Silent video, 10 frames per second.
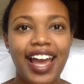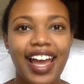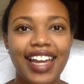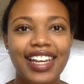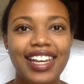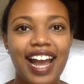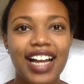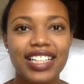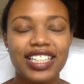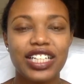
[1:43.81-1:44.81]
and
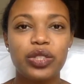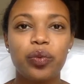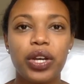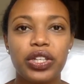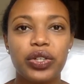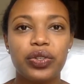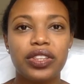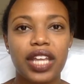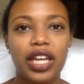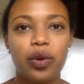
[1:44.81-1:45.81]
not teach what you
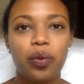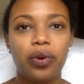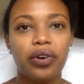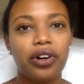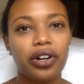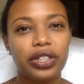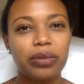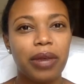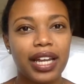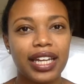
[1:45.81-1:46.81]
think will earn you
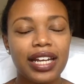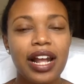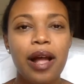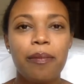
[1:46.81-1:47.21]
money,